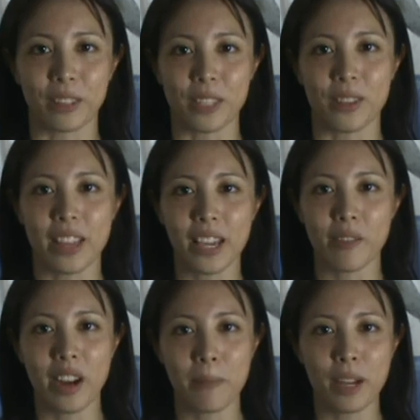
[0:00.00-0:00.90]
So thank
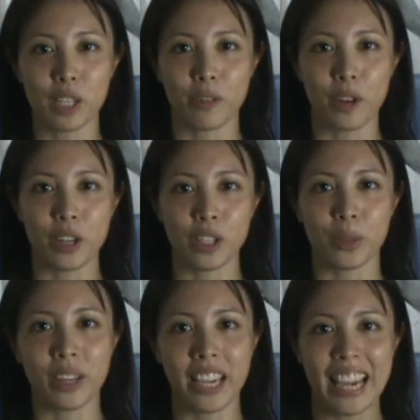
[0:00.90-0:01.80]
you very much for
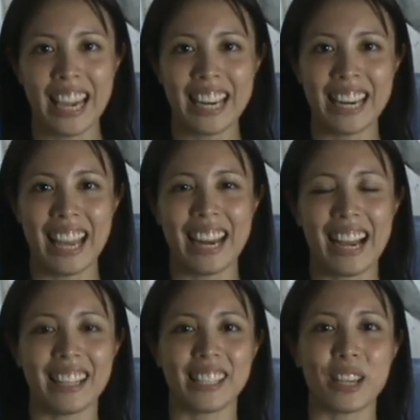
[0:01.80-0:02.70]
tuning in, and
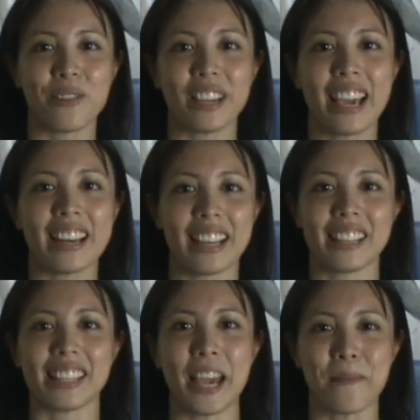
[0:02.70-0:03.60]
I'll see you again
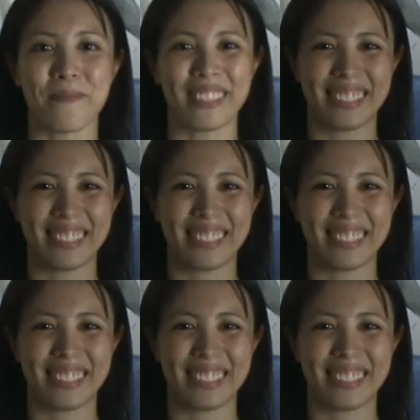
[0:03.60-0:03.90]
next time.